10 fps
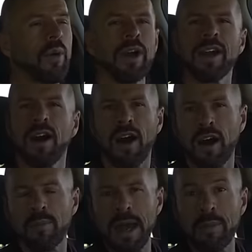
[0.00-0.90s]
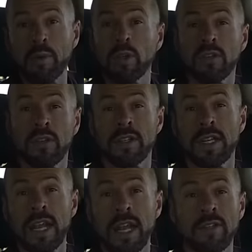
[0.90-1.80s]
wearing combat boots to the
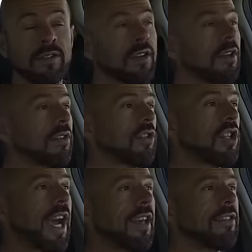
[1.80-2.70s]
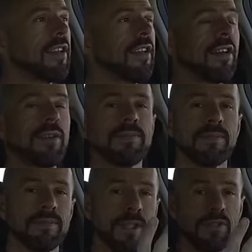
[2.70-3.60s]
dance. So chassis here
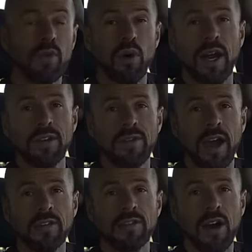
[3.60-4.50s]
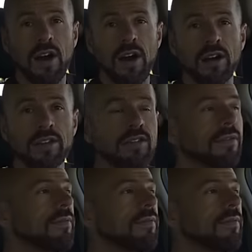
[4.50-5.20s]
gets 4 out of 5 stars.